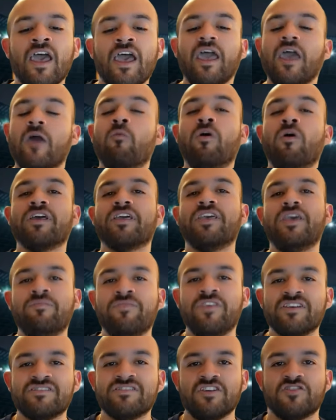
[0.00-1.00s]
and want to keep
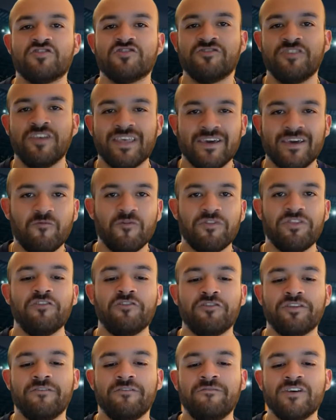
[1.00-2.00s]
things interesting within
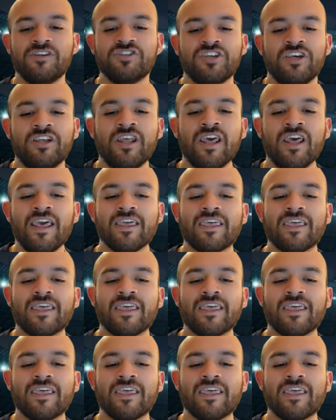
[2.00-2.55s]
their division.